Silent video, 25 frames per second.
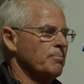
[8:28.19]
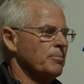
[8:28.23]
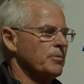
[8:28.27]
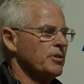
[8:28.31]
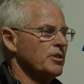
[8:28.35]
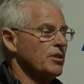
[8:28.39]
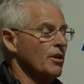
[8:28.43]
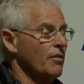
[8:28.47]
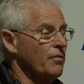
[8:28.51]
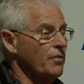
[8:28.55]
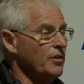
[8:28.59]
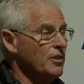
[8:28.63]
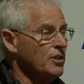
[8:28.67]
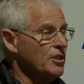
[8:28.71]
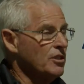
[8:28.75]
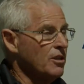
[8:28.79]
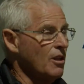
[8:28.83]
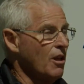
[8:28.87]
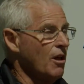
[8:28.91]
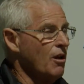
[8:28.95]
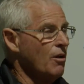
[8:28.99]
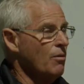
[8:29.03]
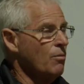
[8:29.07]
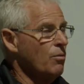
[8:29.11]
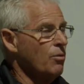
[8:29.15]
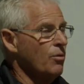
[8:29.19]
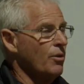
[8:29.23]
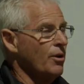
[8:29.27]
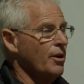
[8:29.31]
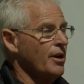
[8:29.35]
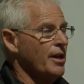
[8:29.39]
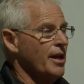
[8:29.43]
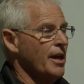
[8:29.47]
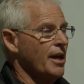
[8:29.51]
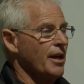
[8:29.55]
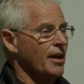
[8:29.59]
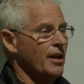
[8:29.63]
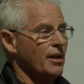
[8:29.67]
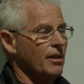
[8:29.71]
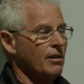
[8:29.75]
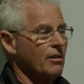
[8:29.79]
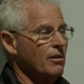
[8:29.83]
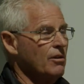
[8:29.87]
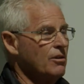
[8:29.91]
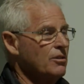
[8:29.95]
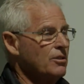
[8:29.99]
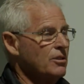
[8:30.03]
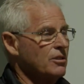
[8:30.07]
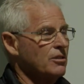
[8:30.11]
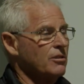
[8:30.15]
So if you slow water down, it
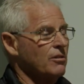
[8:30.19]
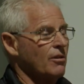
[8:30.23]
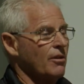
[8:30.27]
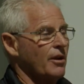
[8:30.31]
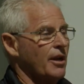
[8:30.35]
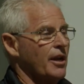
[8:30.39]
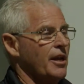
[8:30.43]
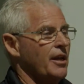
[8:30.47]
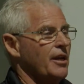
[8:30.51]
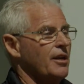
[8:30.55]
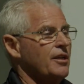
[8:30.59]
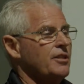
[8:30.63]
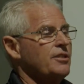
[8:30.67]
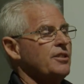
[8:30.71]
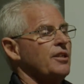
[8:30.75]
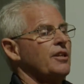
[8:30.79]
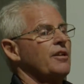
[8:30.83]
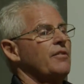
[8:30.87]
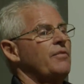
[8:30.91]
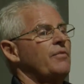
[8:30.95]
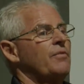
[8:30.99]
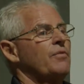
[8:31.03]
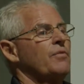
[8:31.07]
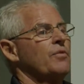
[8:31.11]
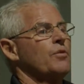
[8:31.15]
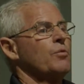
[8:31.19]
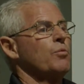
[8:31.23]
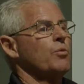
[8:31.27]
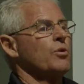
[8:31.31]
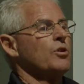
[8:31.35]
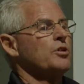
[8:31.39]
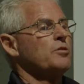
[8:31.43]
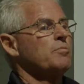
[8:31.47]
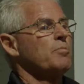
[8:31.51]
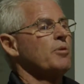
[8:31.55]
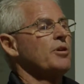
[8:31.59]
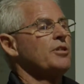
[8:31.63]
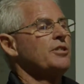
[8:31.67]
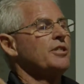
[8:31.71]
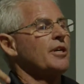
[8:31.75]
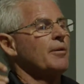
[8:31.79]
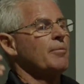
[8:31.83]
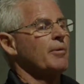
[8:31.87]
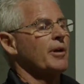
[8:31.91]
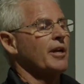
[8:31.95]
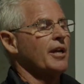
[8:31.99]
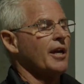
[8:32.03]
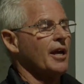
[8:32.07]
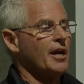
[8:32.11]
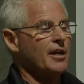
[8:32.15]
loses a lot of energy, and if the water speeds up,
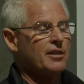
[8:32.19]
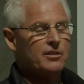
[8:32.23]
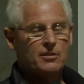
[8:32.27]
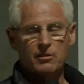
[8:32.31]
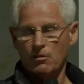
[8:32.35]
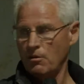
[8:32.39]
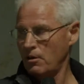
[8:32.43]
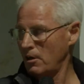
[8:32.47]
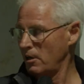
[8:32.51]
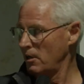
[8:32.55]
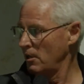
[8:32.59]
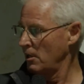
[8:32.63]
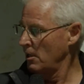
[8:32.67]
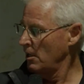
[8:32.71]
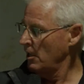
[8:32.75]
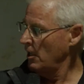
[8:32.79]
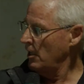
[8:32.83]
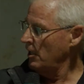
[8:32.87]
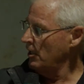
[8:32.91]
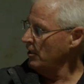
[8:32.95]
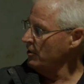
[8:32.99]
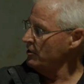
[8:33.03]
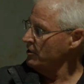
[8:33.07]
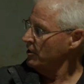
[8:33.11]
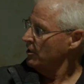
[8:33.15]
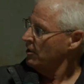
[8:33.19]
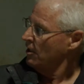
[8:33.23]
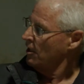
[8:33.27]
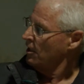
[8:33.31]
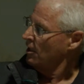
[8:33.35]
it gains a lot of energy.